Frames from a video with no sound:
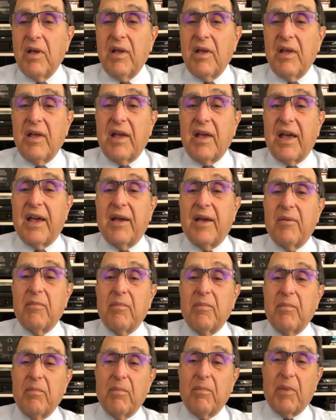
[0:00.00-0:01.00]
And
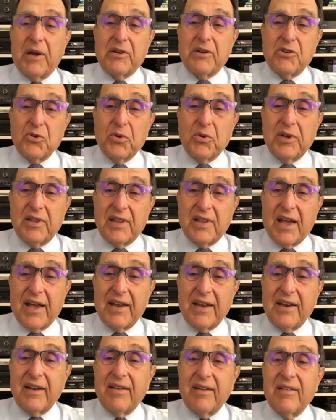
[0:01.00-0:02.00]
by doing
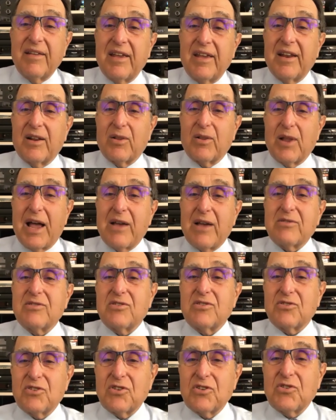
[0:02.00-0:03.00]
that, it allows
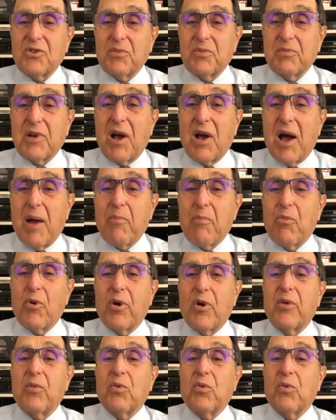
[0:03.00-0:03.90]
the system to operate